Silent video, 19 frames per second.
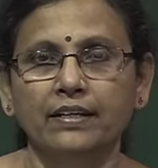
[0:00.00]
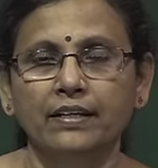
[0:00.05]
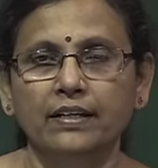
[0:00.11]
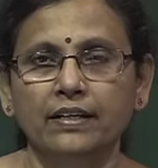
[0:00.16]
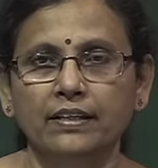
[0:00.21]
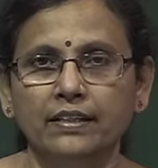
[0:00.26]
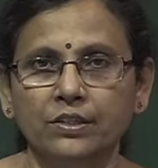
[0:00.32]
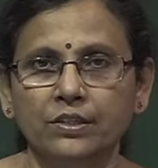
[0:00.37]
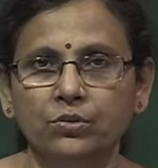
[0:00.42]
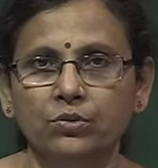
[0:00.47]

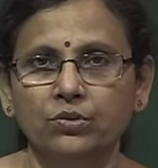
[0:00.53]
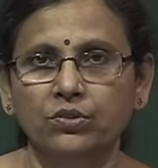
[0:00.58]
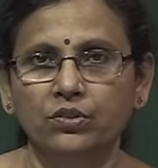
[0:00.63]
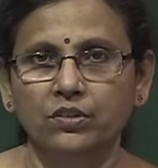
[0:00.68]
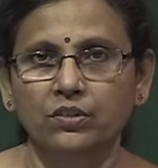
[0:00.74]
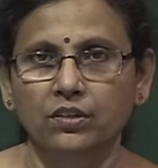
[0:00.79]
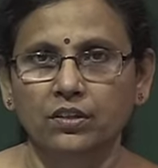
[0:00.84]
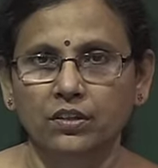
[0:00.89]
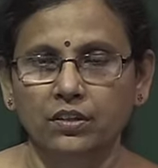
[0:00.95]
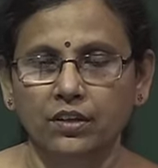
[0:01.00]
news
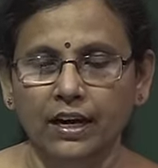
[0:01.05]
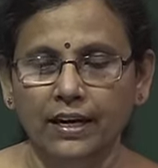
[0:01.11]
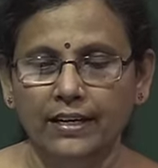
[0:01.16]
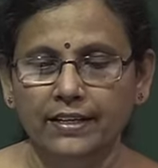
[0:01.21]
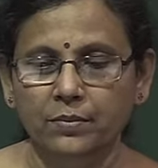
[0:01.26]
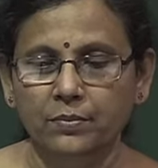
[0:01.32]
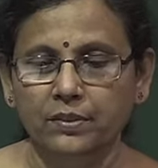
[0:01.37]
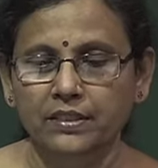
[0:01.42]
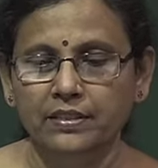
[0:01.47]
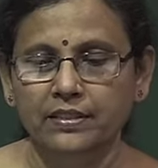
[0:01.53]

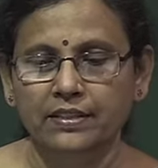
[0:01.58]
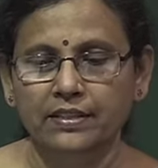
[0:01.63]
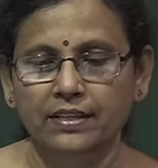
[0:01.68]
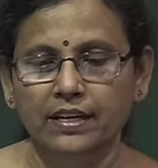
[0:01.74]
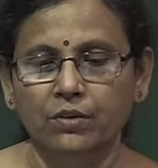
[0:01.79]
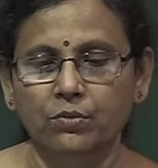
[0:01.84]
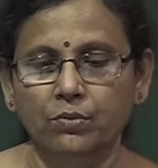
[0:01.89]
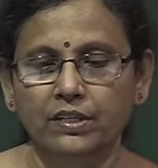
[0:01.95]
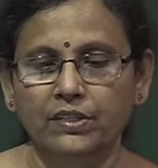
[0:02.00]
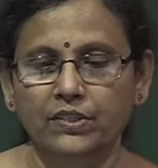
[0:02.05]
items etc.,
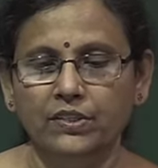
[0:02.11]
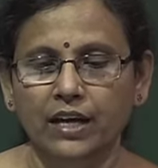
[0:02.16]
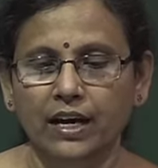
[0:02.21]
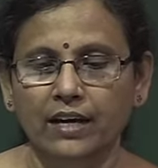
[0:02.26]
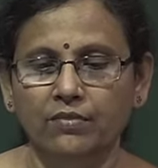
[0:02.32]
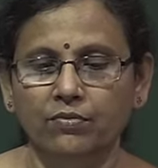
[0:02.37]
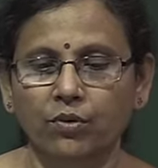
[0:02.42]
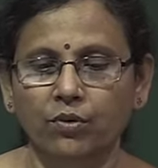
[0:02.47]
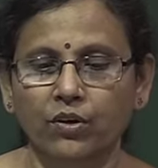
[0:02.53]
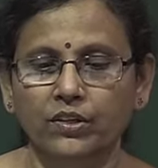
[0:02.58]
which are
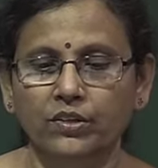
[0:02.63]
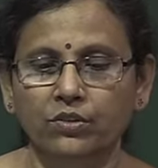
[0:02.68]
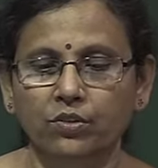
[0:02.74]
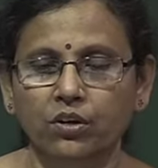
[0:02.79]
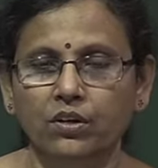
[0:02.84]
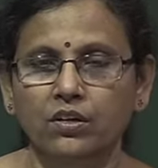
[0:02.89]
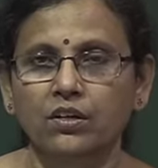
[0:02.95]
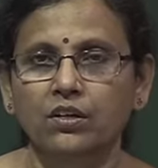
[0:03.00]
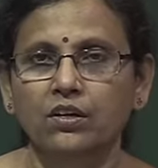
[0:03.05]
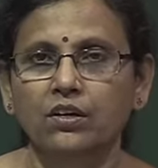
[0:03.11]
for
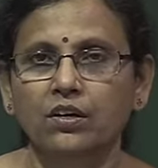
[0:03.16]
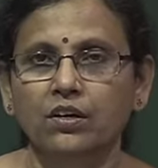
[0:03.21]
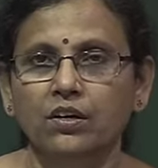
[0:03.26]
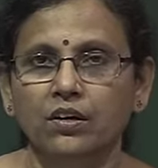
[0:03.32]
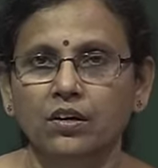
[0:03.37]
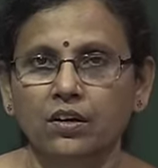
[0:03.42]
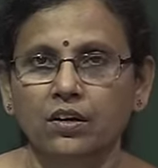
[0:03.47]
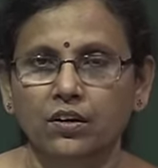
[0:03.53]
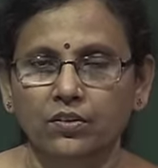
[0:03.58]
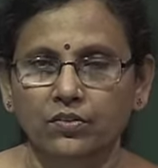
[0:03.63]
your
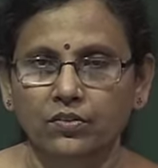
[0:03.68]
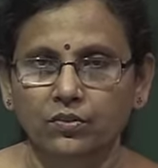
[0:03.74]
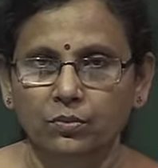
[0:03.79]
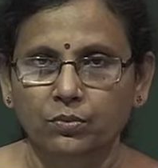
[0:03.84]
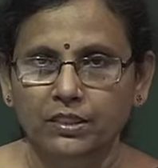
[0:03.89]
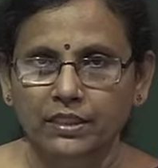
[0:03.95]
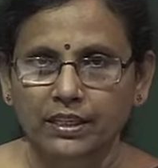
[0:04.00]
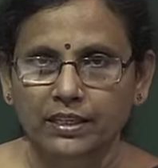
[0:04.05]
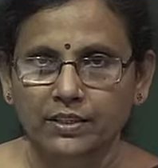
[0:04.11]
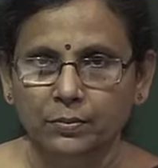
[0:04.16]

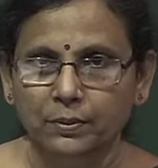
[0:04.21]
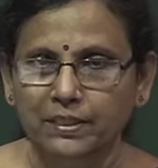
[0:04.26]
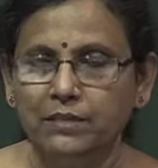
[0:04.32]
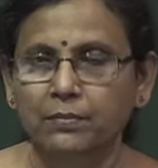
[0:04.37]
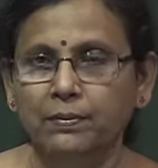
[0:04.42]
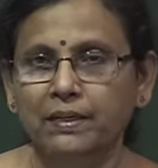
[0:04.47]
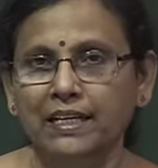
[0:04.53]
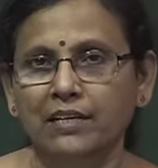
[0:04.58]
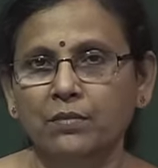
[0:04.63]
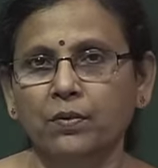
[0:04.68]
which are
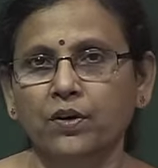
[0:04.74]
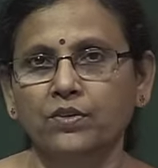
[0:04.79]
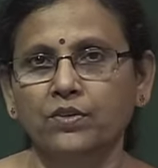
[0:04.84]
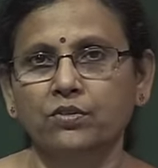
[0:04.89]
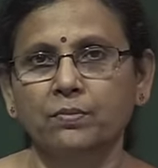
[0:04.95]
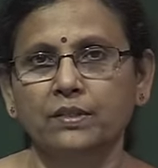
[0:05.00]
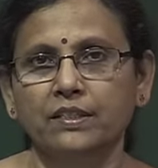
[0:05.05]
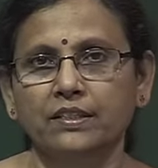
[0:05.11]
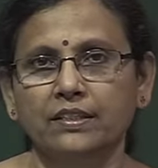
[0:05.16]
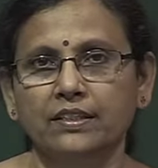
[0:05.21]
specifically for your
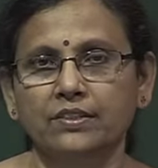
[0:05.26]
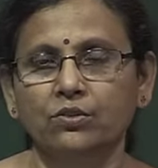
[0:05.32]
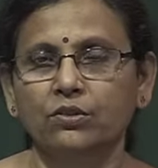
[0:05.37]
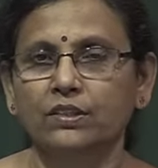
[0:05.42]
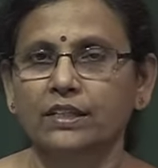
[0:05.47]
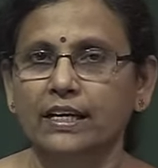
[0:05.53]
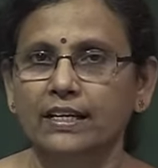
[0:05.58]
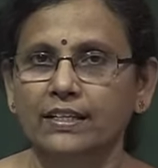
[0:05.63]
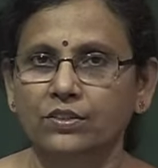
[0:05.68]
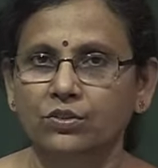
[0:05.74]
business. So,
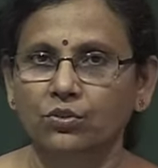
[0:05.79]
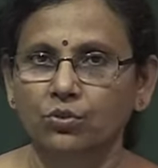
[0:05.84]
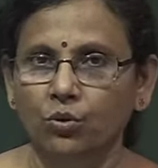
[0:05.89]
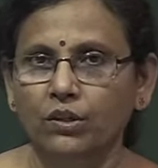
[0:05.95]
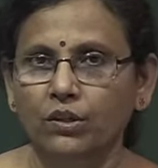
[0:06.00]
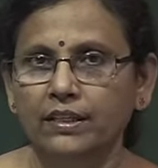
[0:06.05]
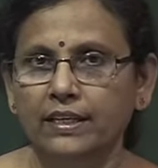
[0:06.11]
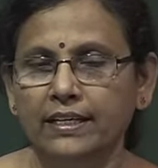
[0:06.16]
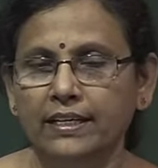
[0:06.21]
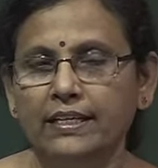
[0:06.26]
there is no
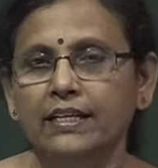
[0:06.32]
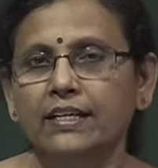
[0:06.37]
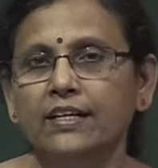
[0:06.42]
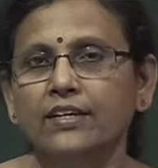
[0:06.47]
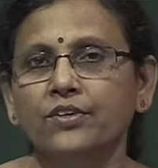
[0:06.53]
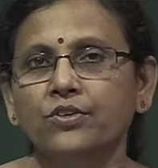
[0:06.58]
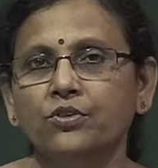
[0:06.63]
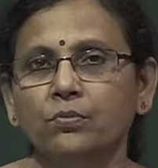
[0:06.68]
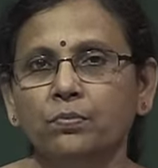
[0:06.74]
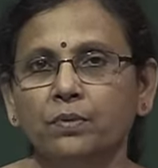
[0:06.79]
need
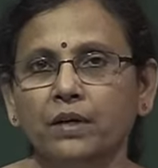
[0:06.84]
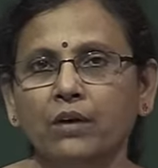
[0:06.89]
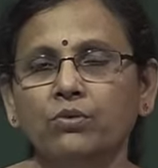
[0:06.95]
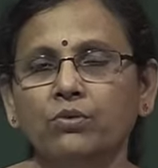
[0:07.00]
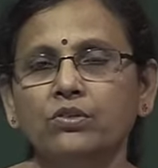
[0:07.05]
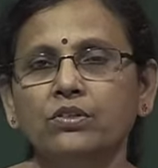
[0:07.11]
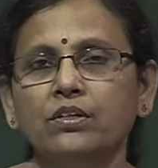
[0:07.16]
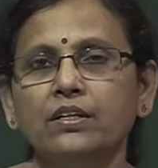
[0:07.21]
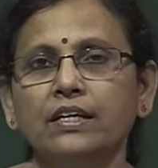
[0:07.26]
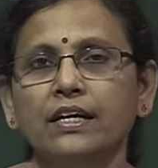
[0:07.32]
to
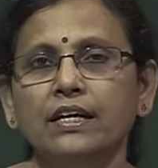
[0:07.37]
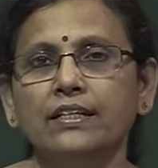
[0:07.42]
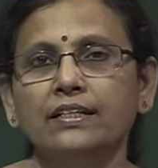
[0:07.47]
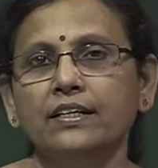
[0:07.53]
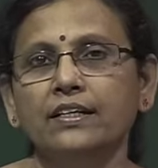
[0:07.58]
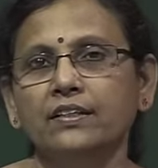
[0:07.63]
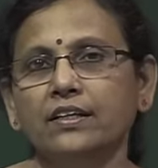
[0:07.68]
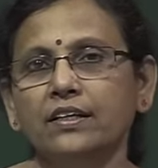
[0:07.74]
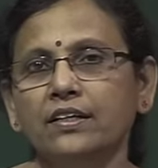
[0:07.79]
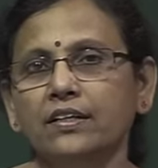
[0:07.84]
browse any
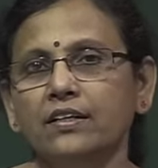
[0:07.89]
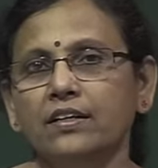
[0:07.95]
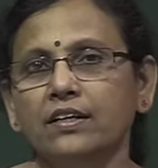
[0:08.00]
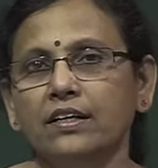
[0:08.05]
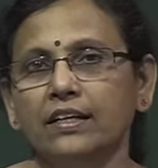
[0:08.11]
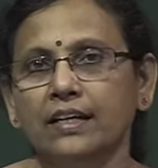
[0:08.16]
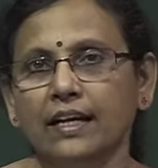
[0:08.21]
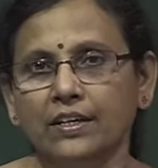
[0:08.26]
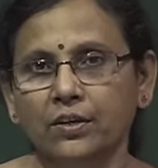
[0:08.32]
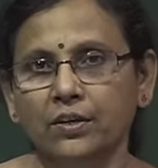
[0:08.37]
other
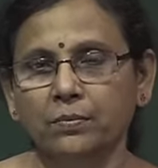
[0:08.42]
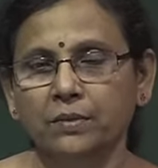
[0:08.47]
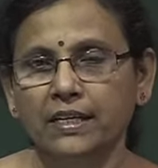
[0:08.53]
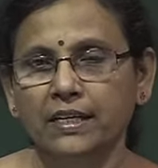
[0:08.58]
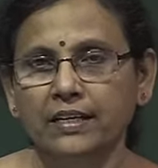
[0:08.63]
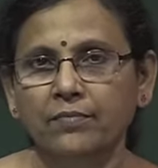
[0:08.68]
random thing,